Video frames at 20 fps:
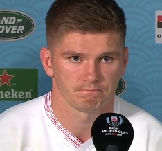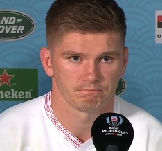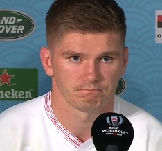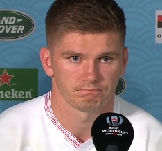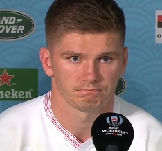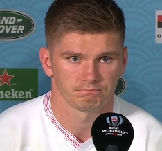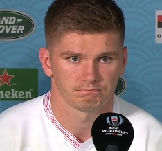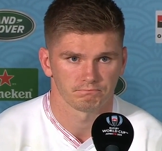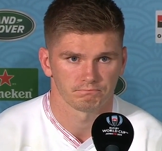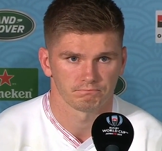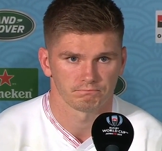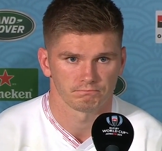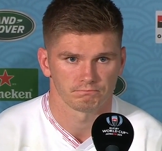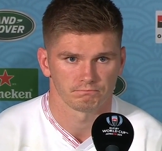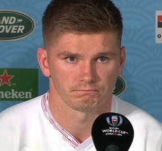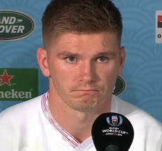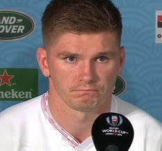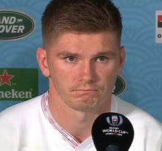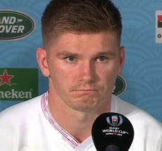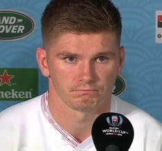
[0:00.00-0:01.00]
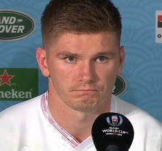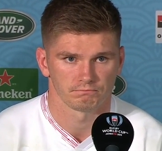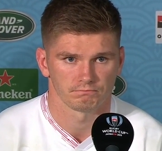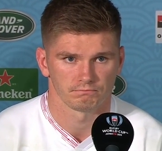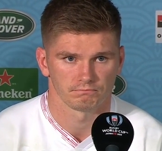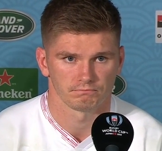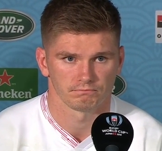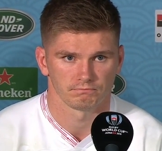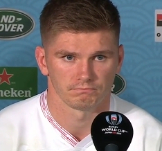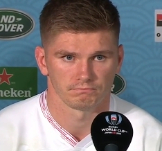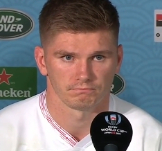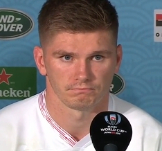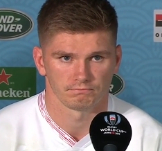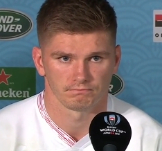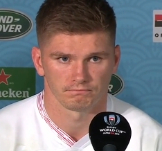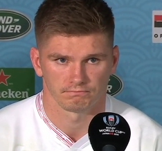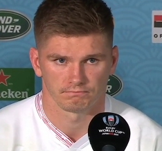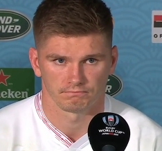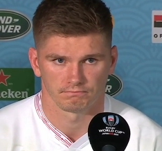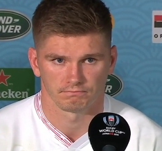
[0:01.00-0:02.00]

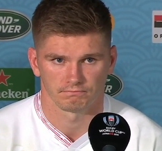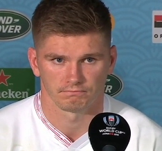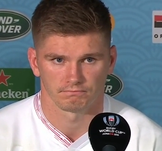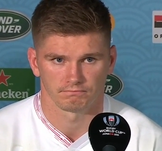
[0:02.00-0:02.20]
(no one is talking)